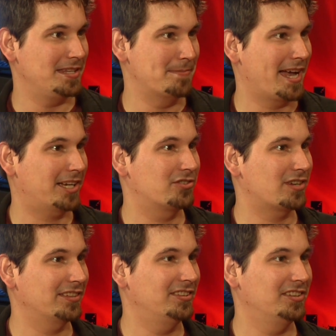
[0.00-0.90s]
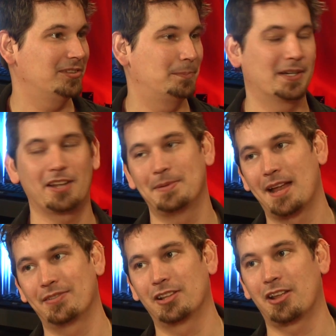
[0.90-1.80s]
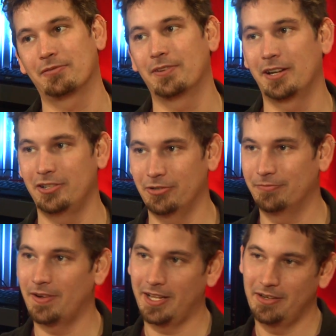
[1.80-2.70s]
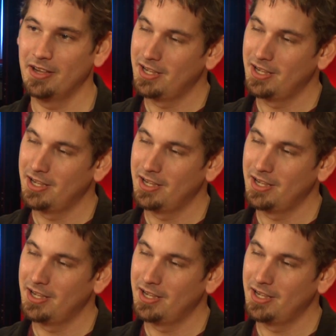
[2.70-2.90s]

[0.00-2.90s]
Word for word: the MAC addresses, but I've been having a lot of fun, and you'll find